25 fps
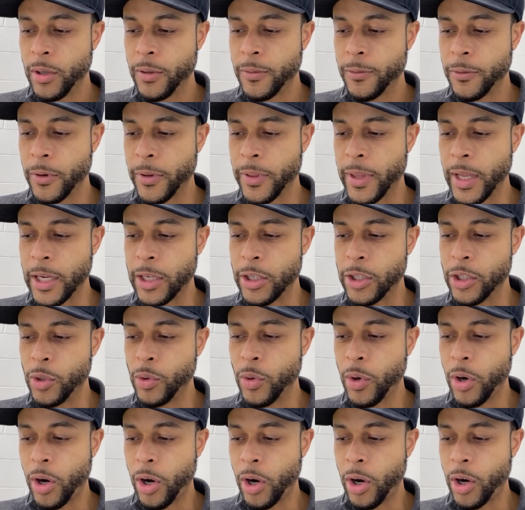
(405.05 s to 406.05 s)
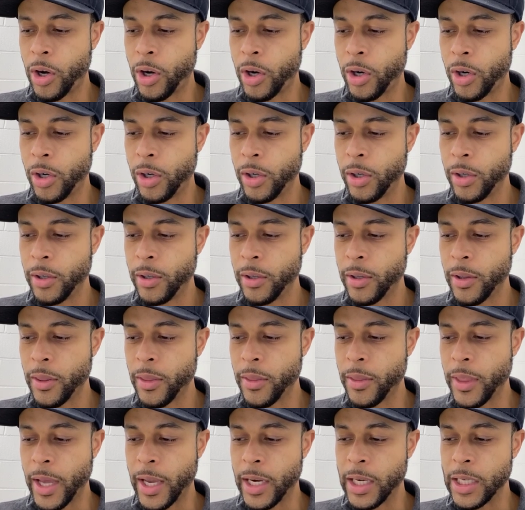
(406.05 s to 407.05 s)
for they knew all
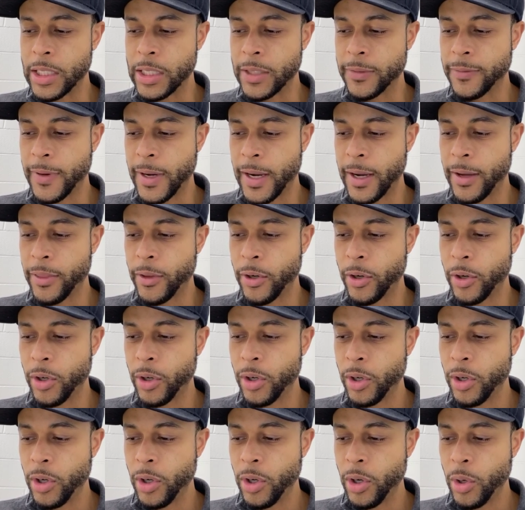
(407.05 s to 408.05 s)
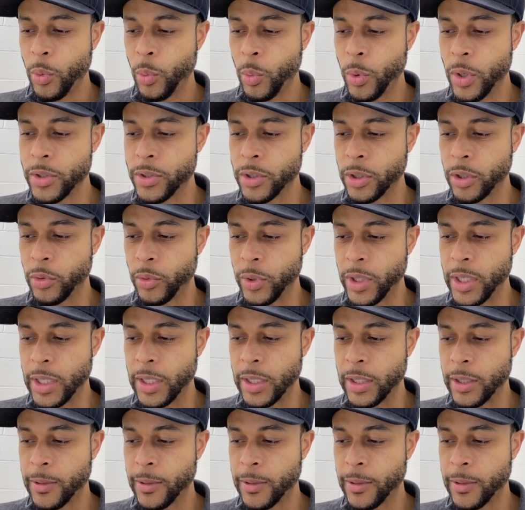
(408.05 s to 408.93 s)
that his father was a Greek.